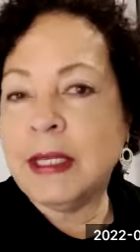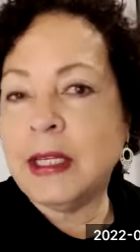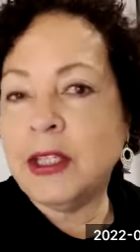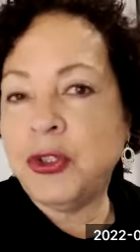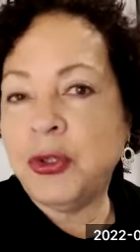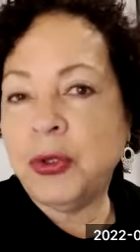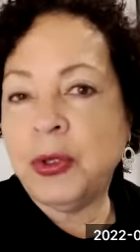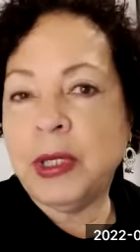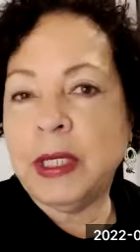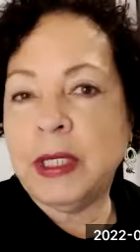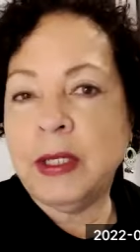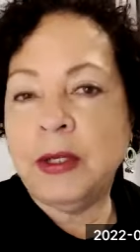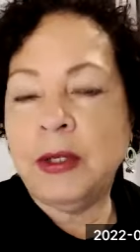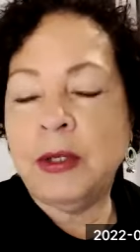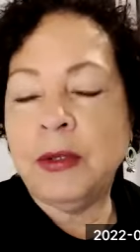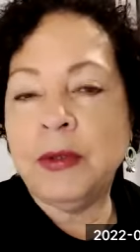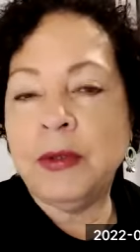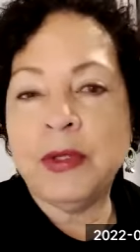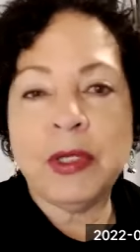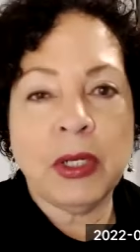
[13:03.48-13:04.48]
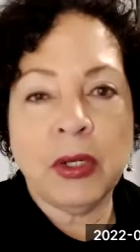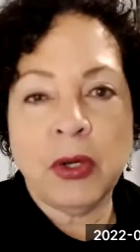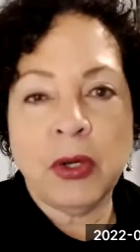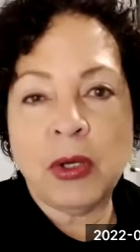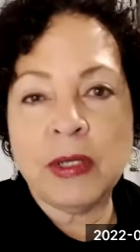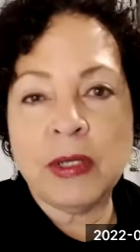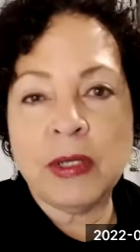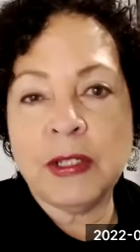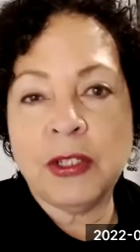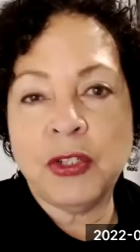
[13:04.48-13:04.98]
that you can use in
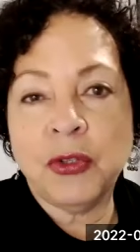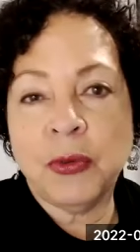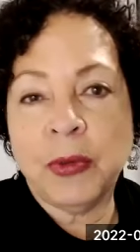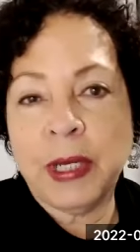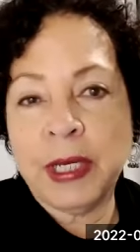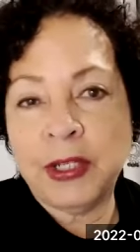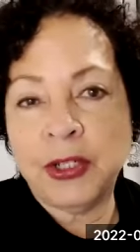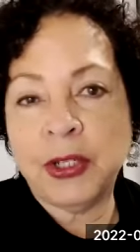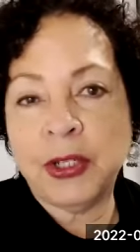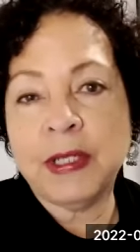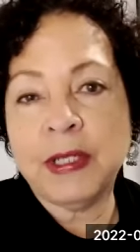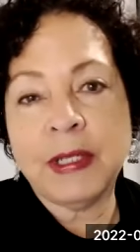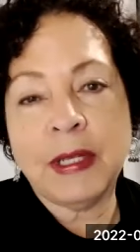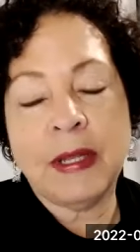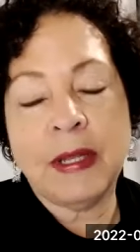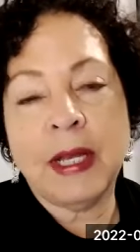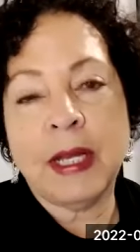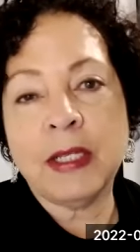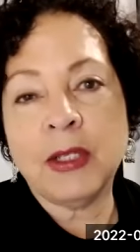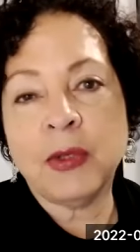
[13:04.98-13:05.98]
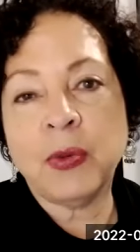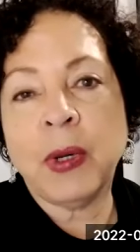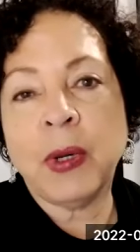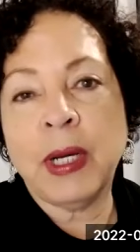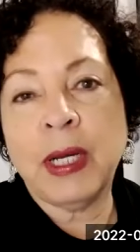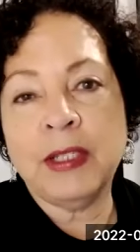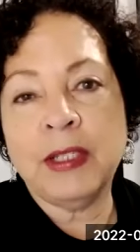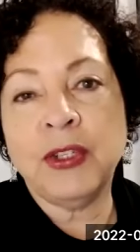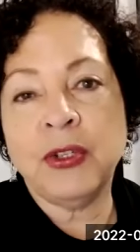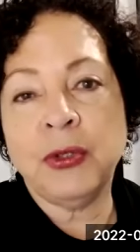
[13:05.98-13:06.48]
all situations, and that's
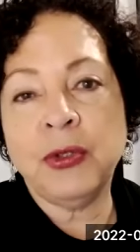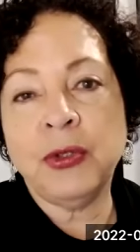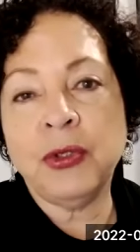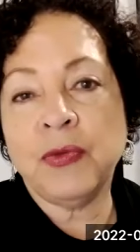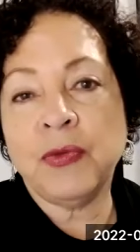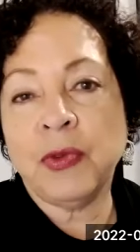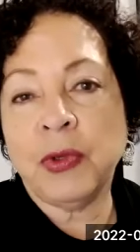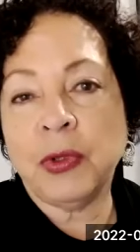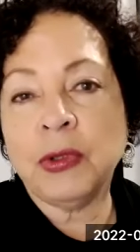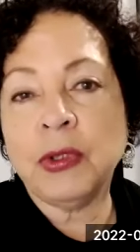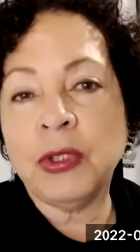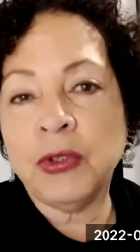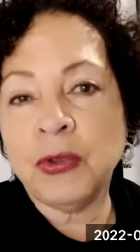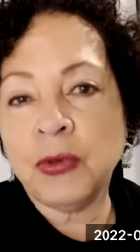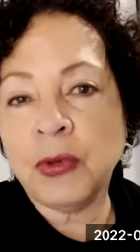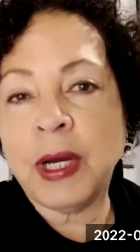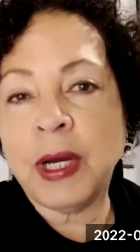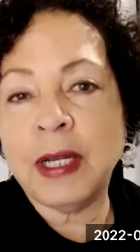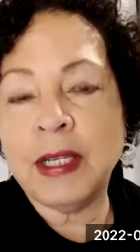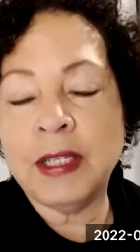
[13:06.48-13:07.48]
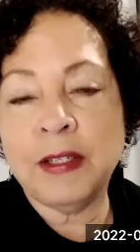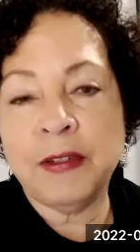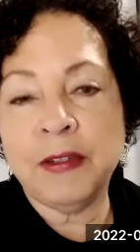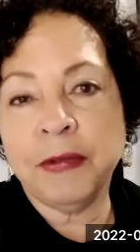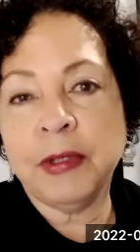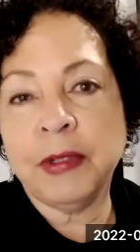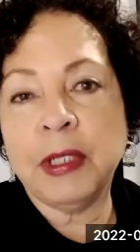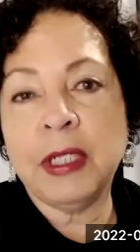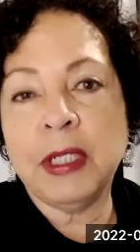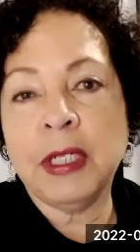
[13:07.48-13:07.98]
why it's useful to try
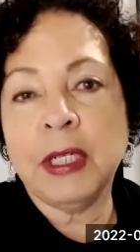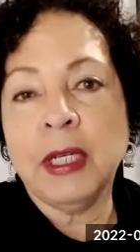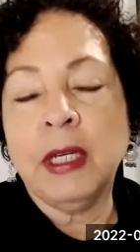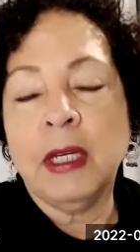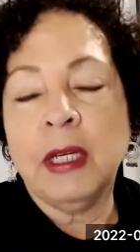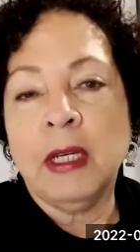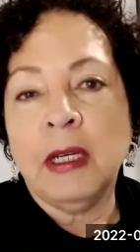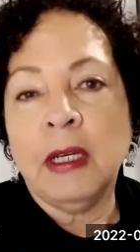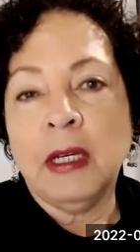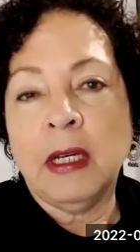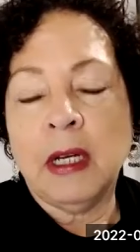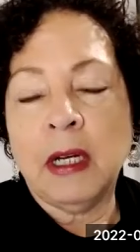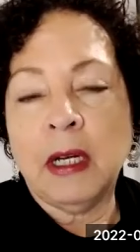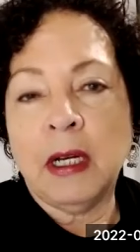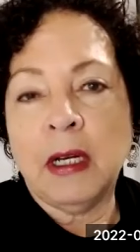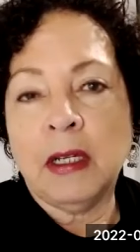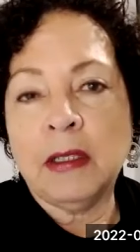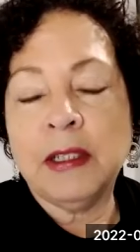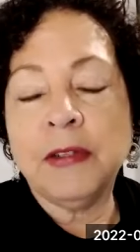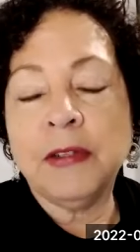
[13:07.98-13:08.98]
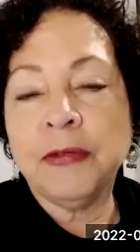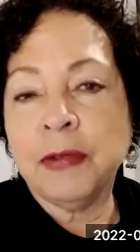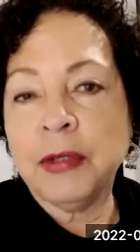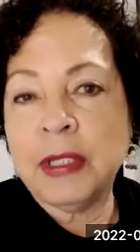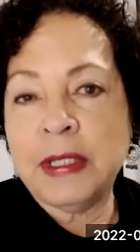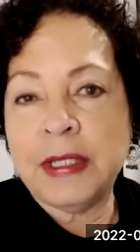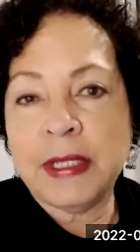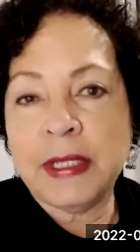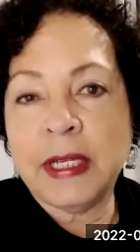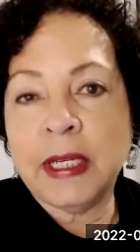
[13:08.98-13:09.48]
different
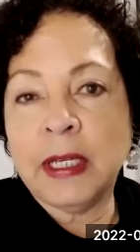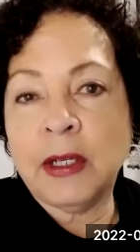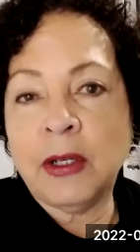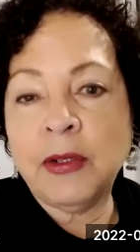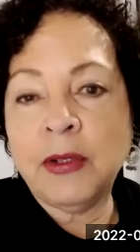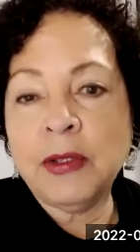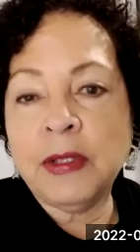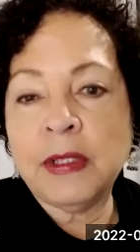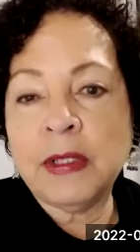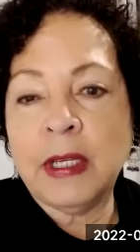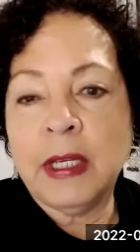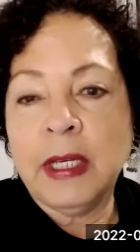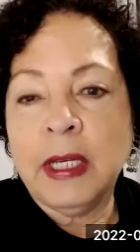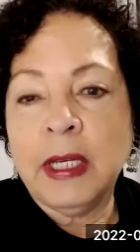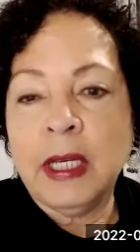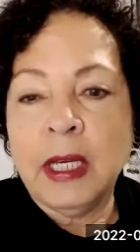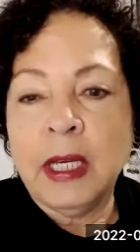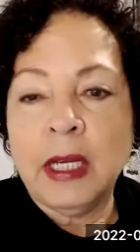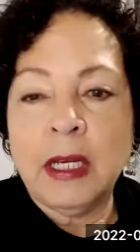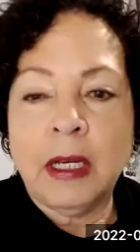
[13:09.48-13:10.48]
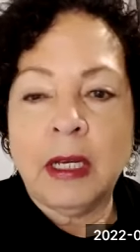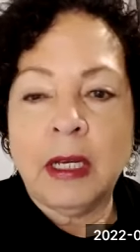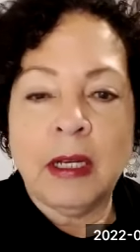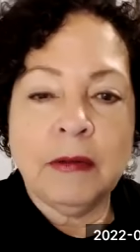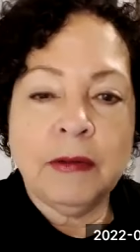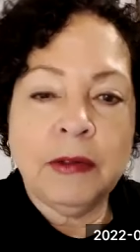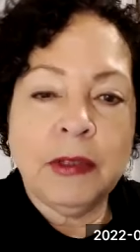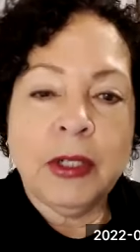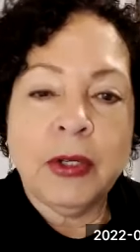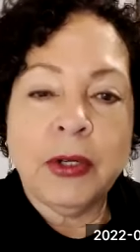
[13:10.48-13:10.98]
skills.
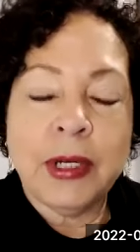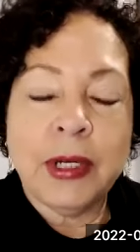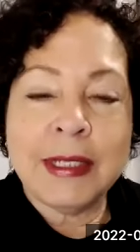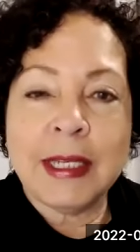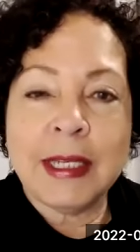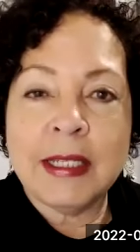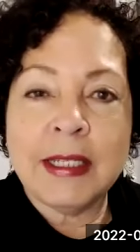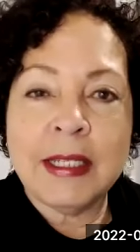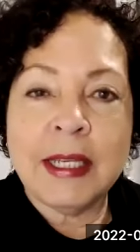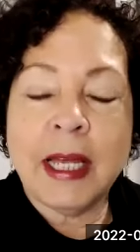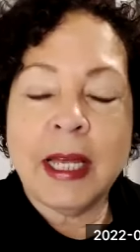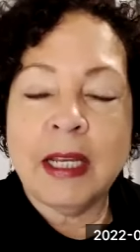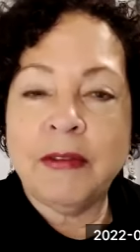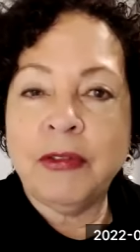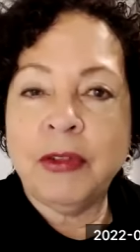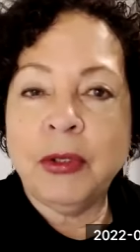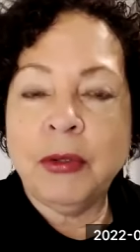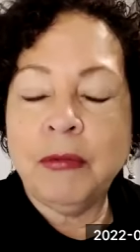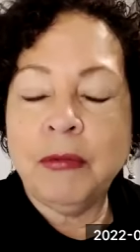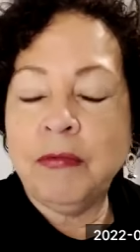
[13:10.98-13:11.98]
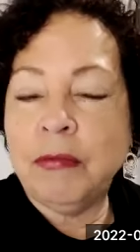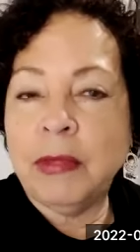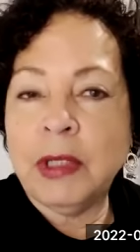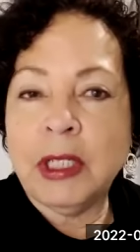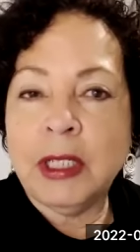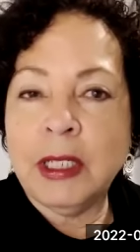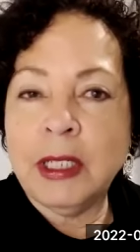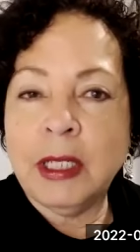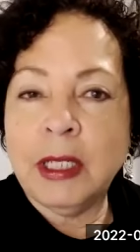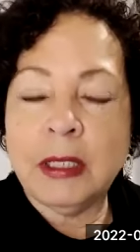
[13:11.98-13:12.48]
As I said, if you
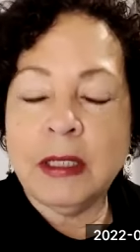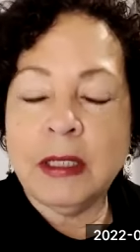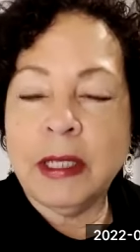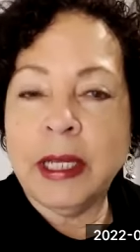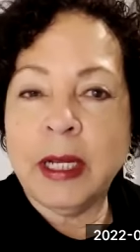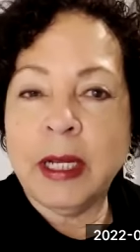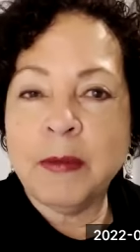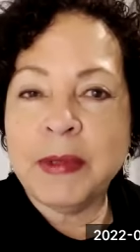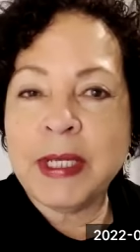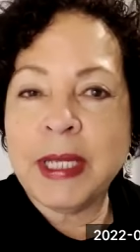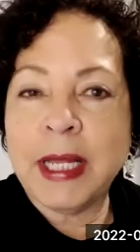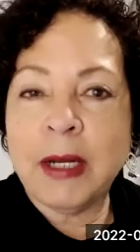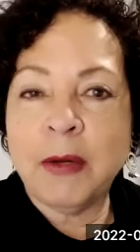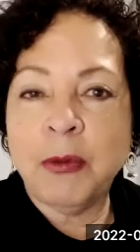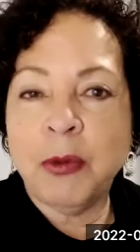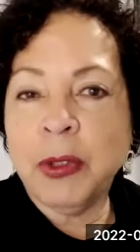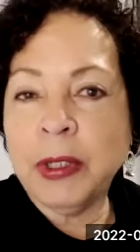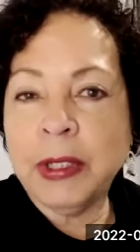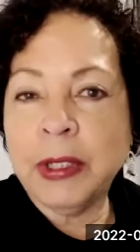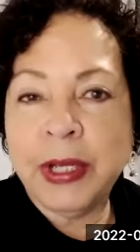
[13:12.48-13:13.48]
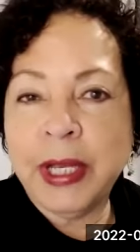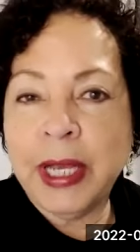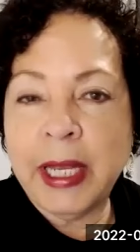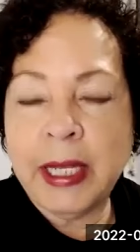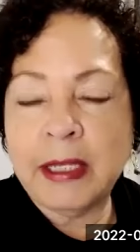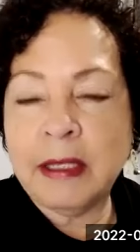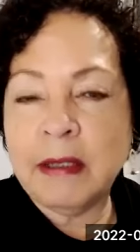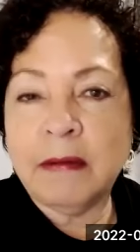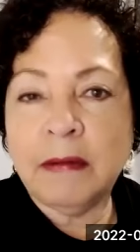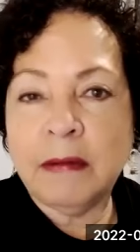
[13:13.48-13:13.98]
get upset at work, you
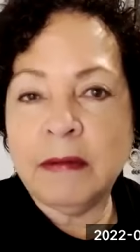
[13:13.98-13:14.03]
can't